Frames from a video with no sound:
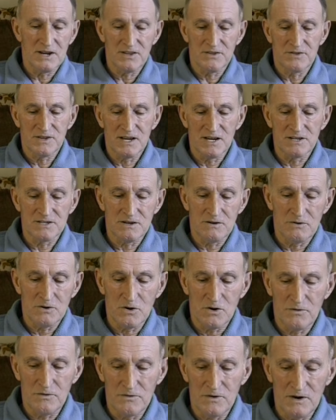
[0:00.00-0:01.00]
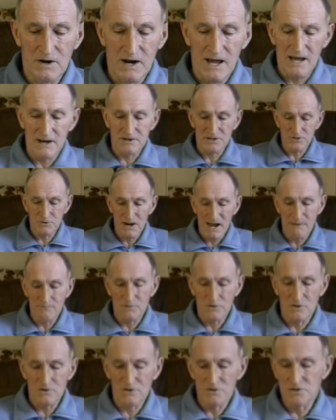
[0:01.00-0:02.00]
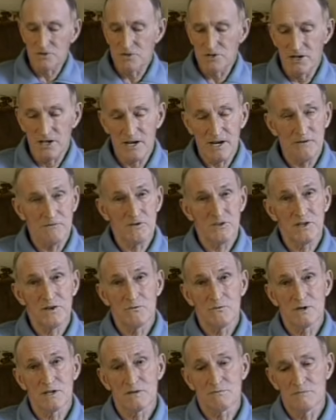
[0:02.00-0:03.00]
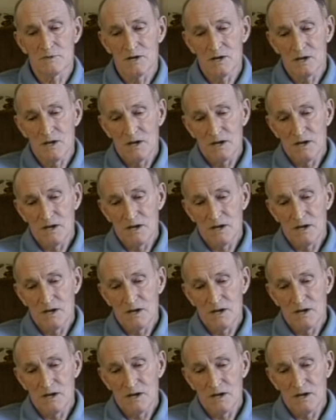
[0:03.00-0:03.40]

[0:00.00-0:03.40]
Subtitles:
a great thing. They were good for a lot of shrapnel, and you done everything with them.